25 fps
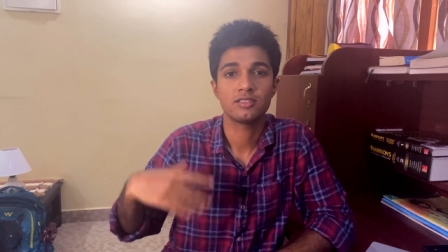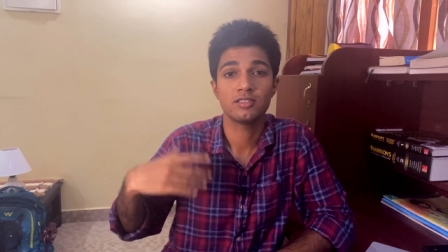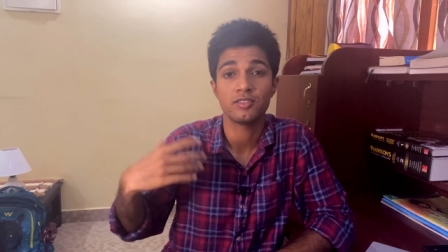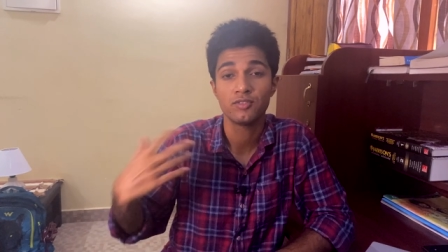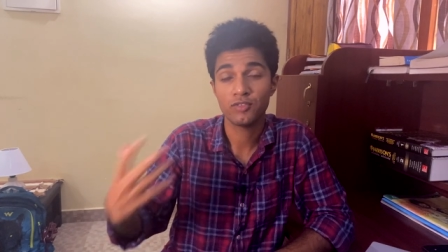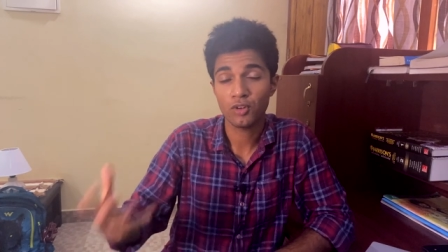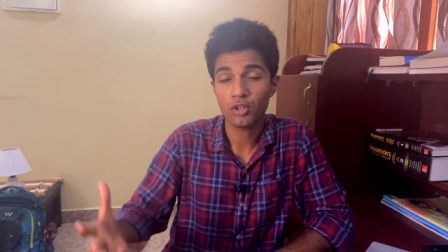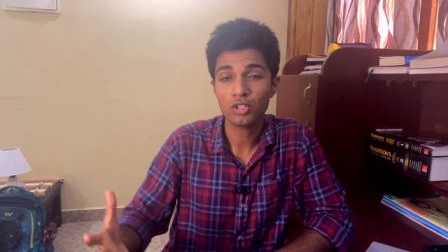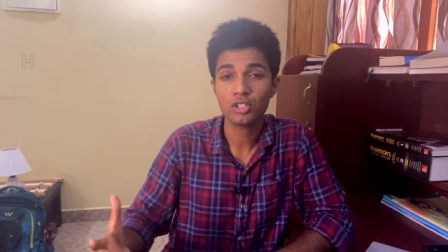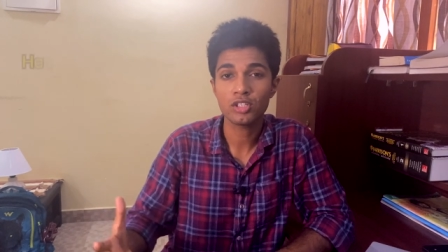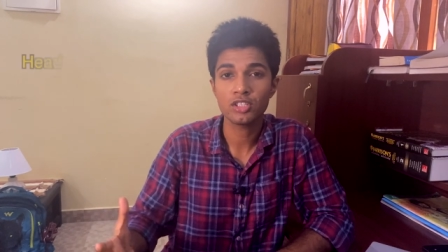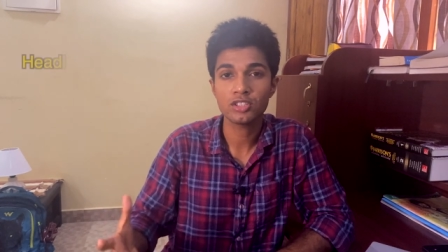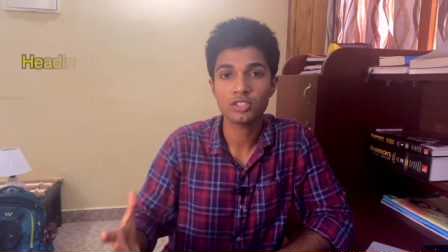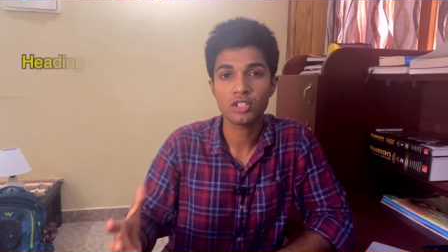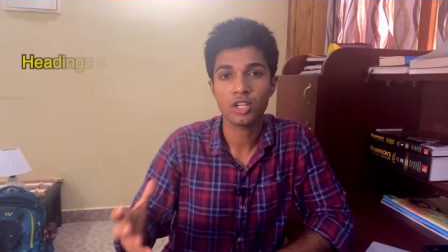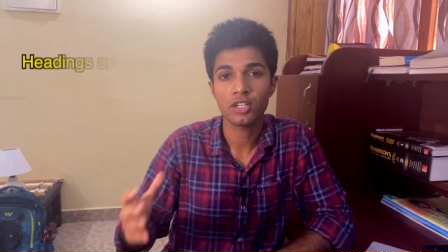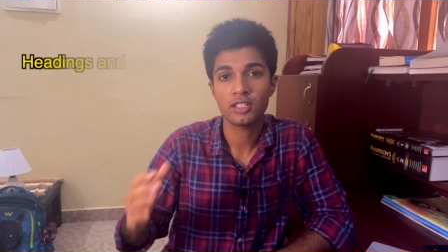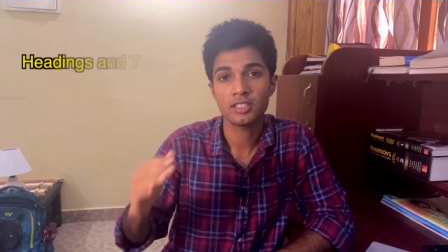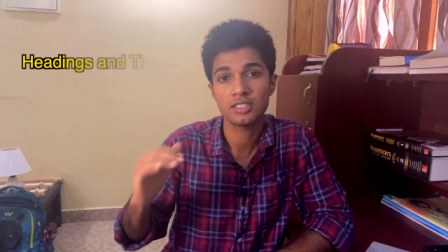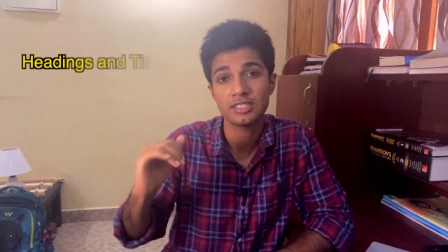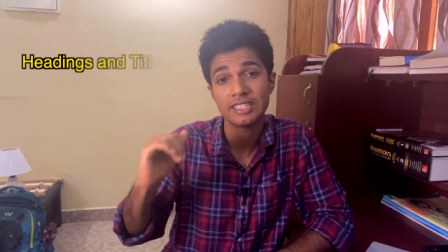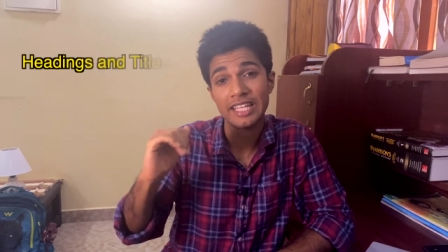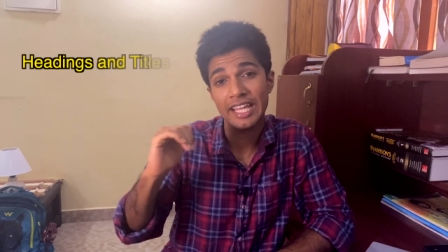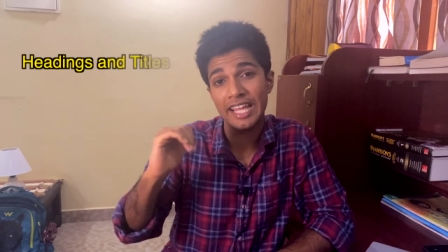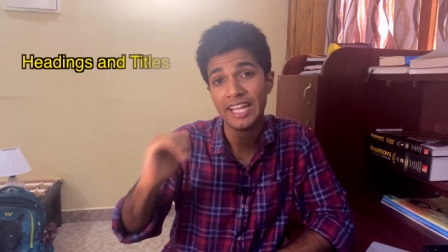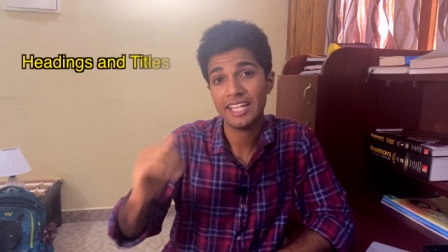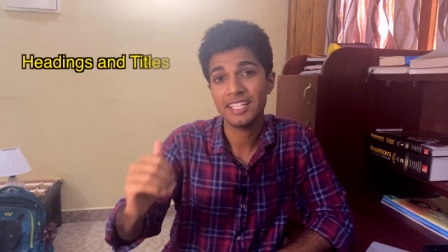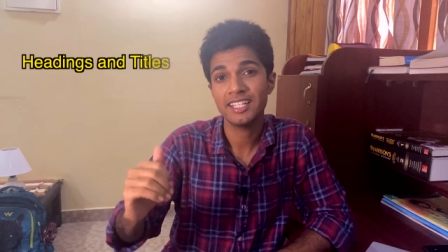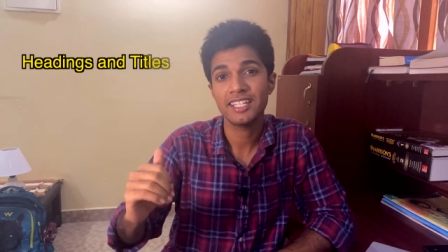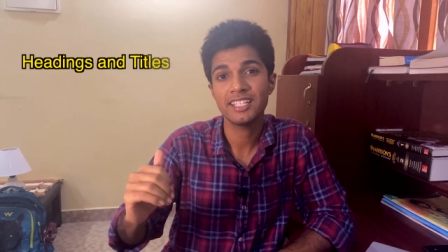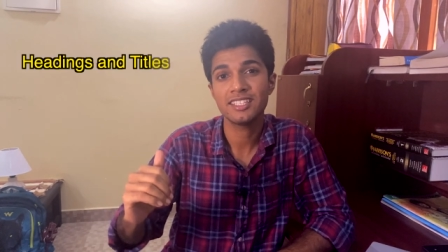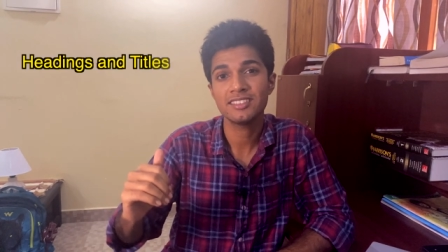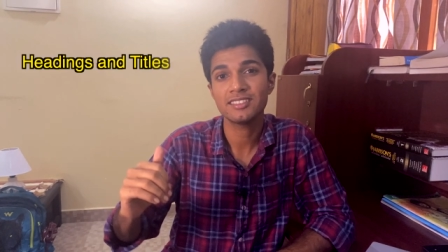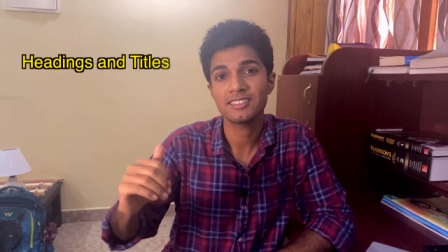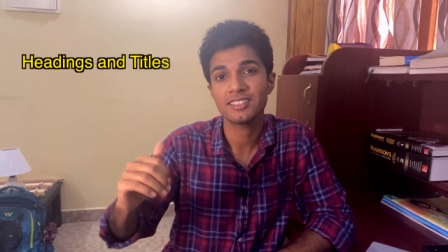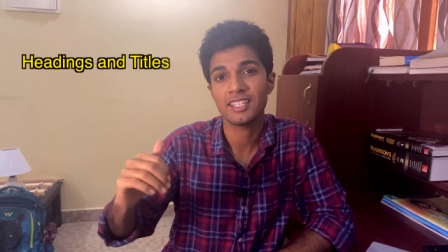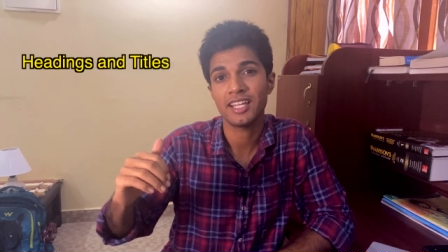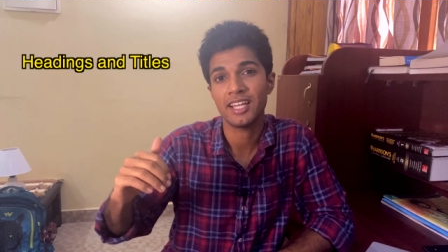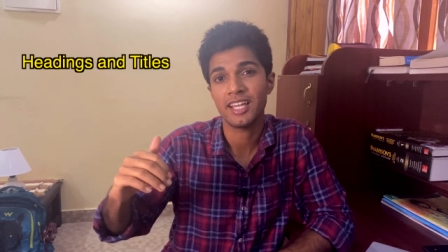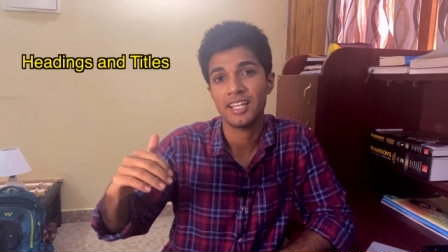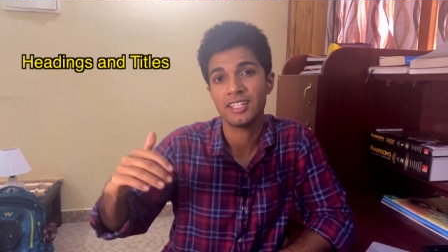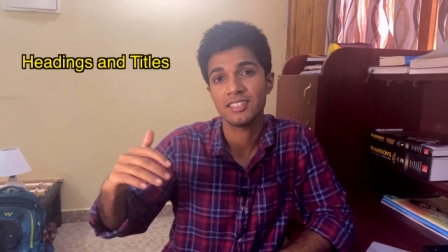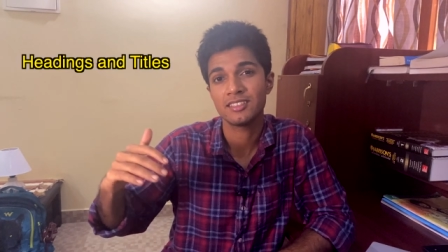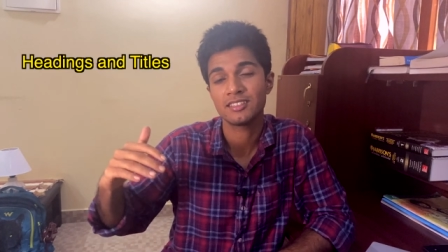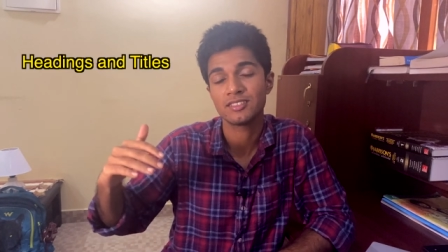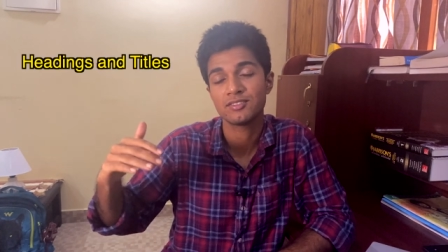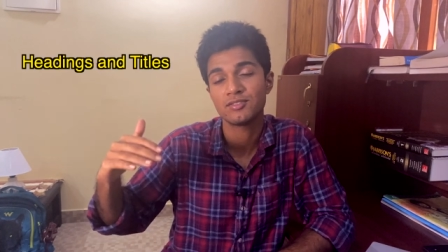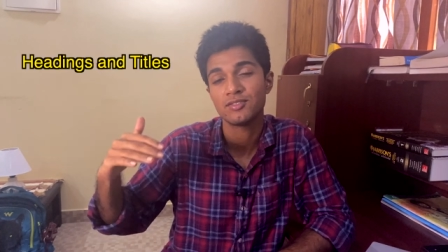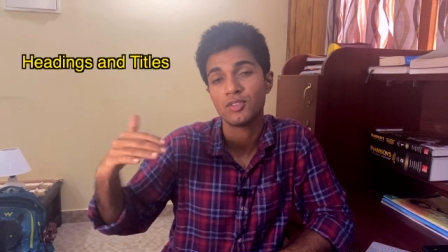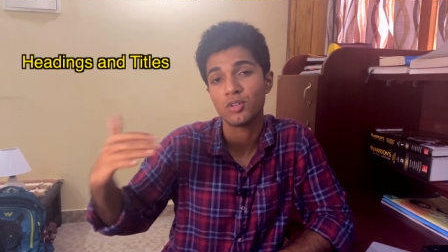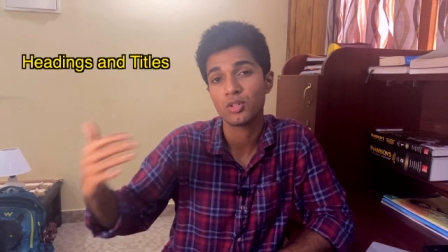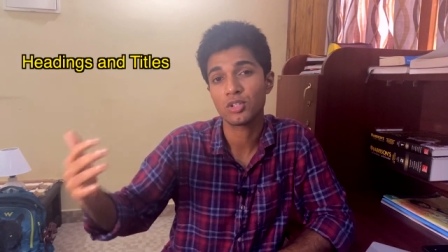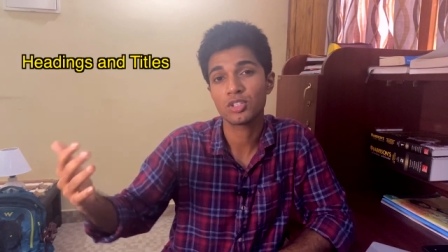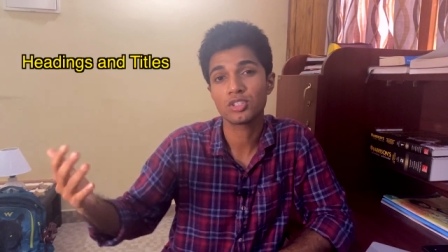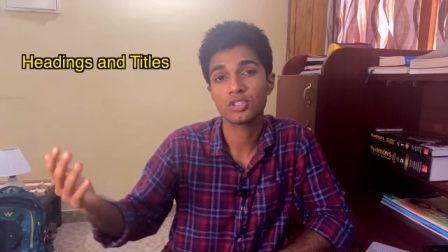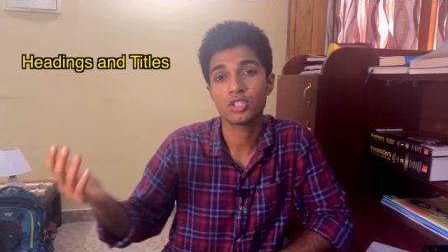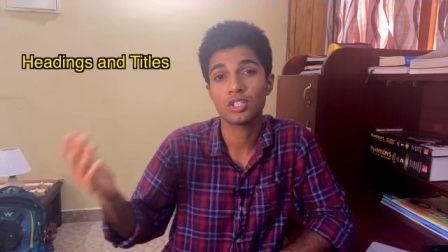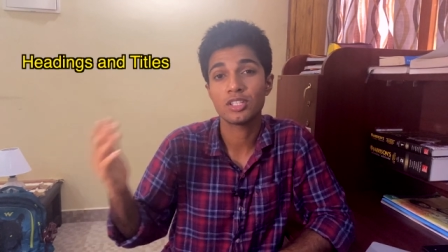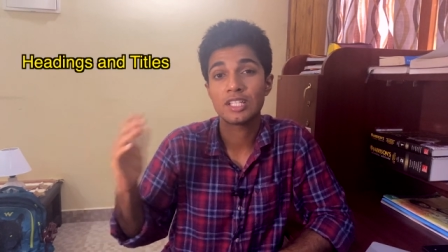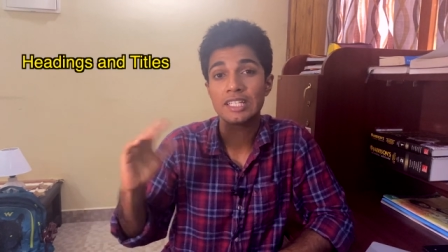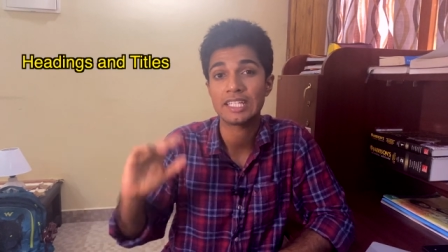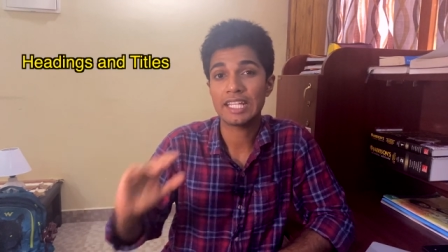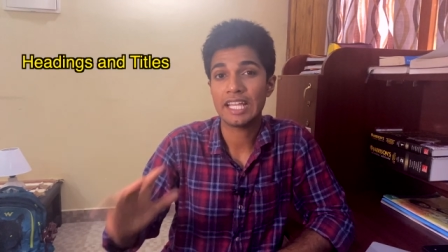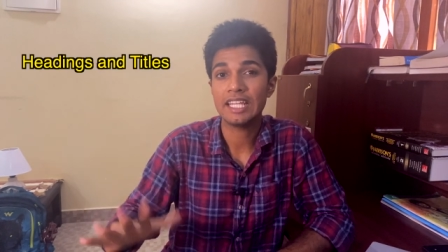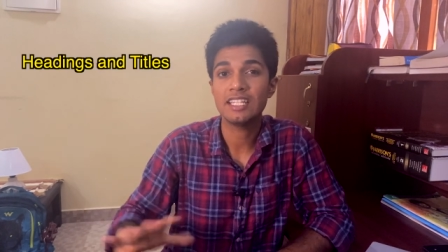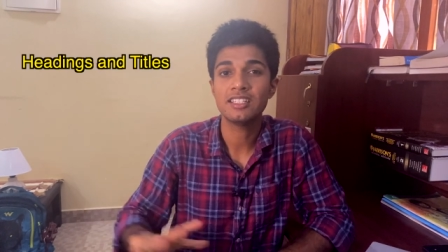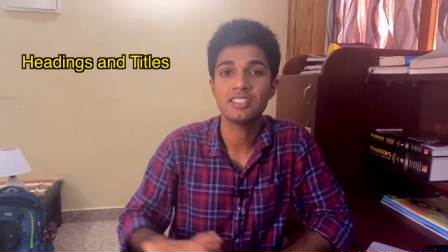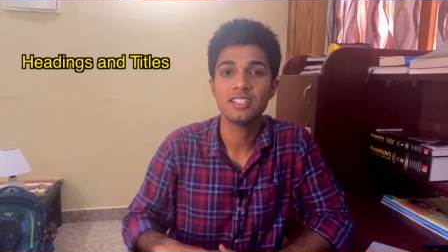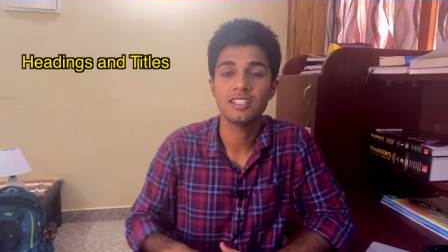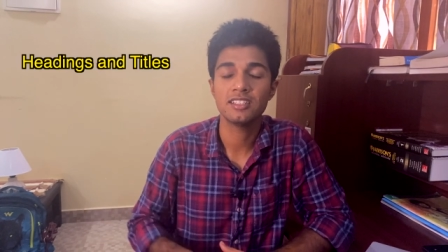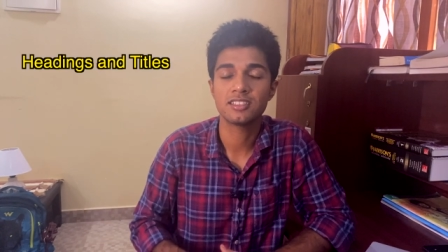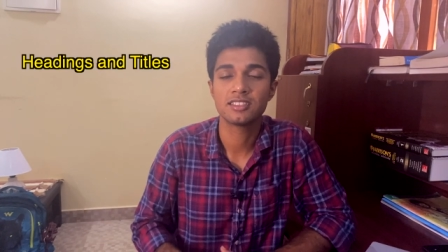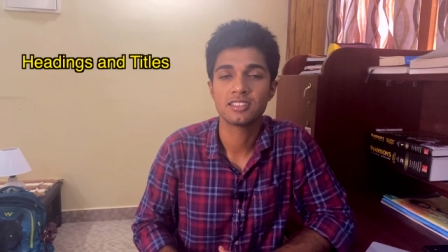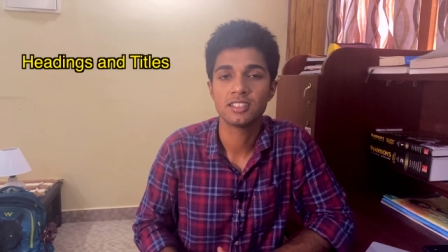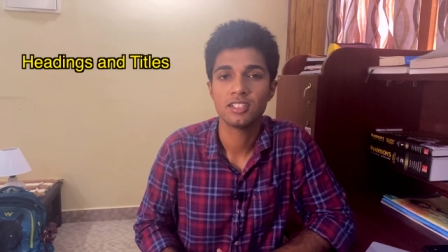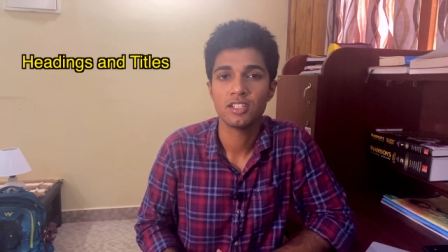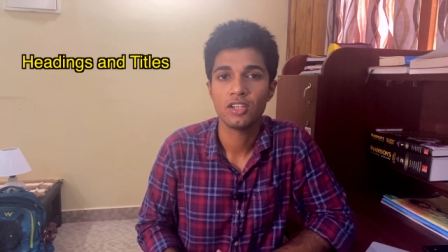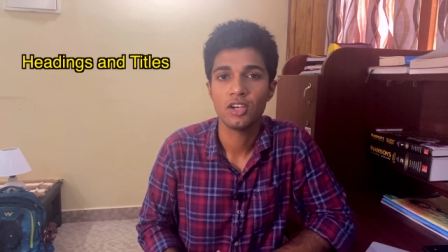focus on the headings and focus on the titles